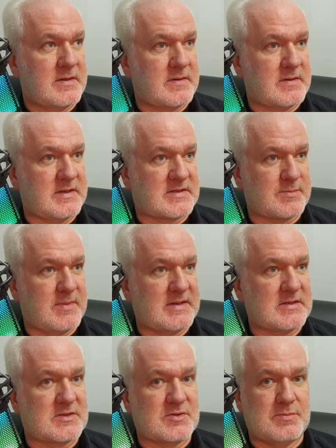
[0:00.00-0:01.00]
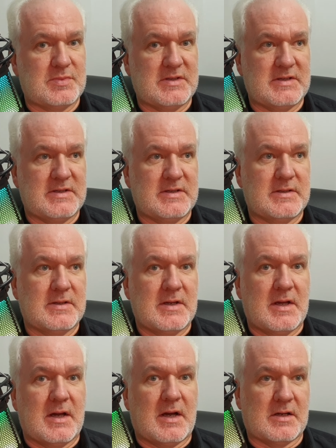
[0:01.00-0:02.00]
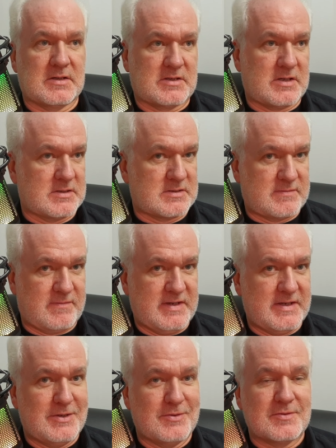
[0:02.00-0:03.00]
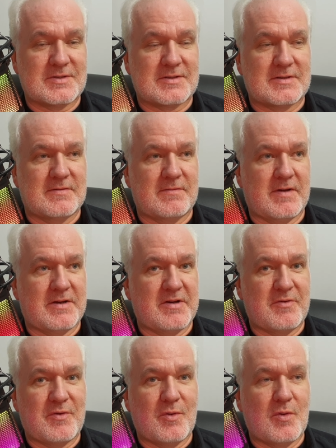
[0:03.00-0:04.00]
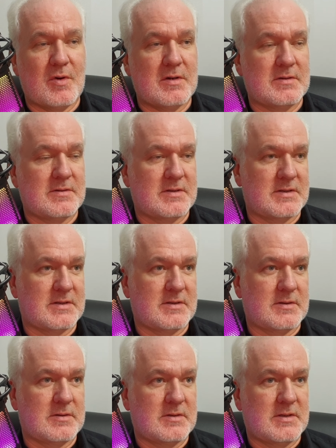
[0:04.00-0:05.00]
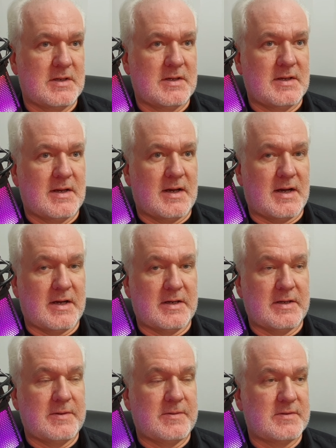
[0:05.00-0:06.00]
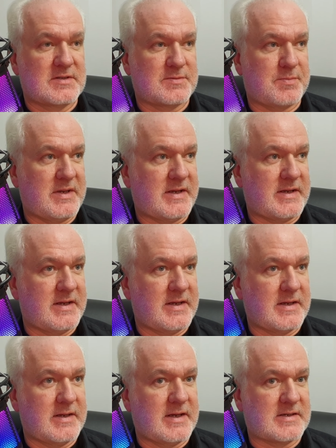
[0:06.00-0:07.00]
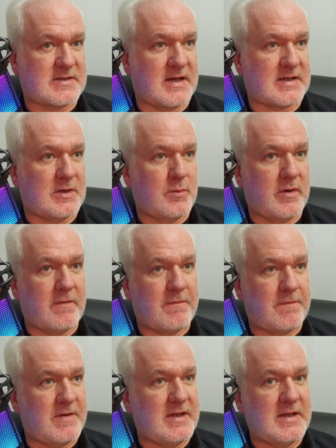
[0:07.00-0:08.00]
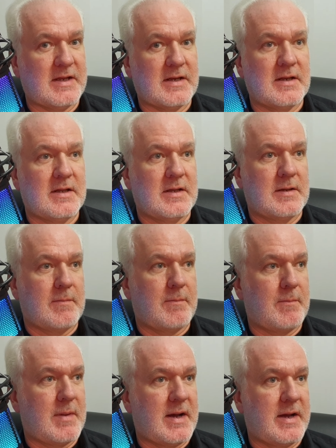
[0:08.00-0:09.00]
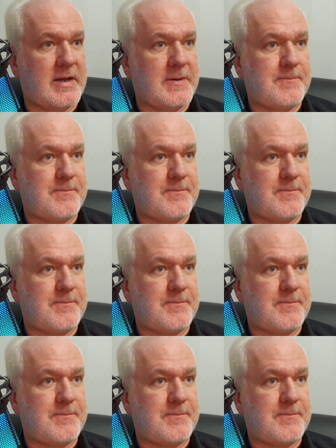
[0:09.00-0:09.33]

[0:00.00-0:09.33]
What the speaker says: It's meant to be uncut videos, very raw. I speaking exactly what I feel, my